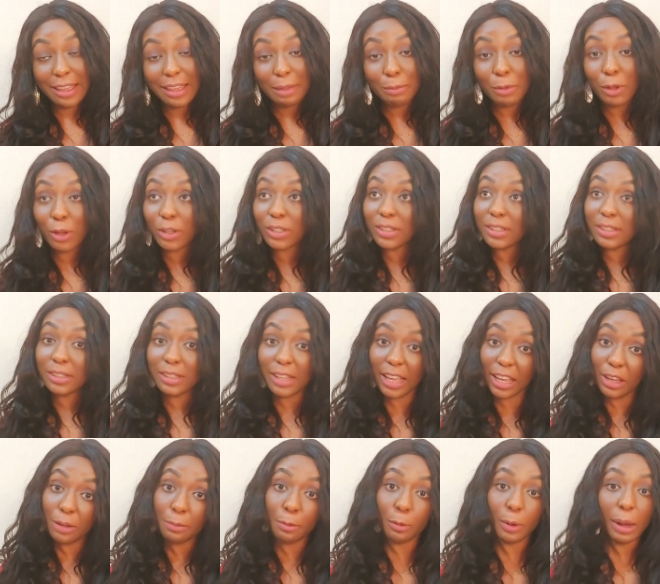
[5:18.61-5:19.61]
because then
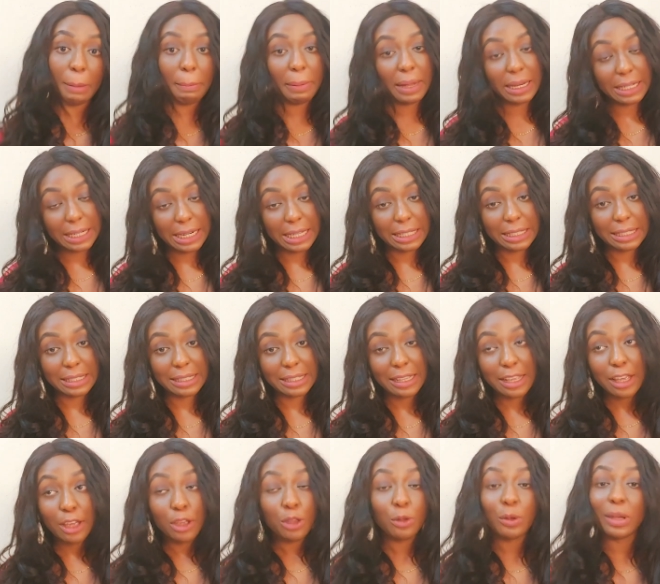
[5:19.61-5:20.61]
if you were partners,
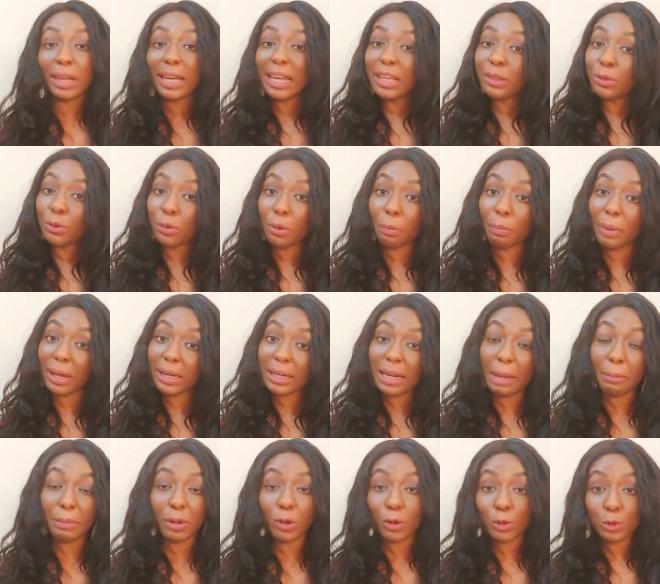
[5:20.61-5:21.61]
you're lying to your partner
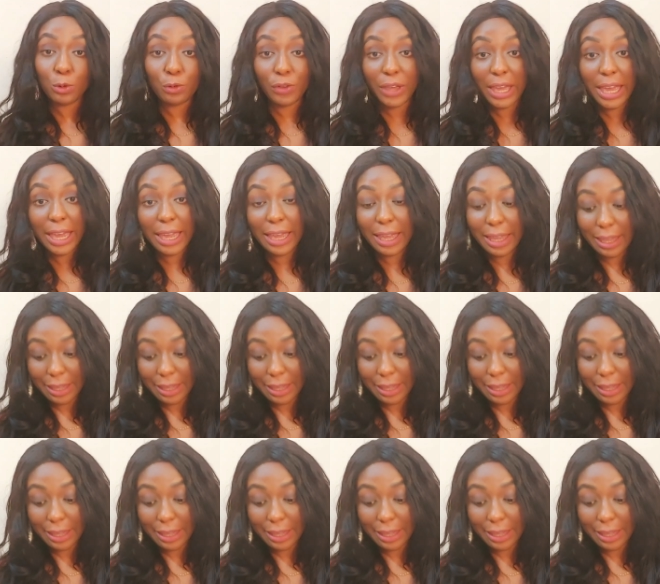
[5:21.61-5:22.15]
because of hair.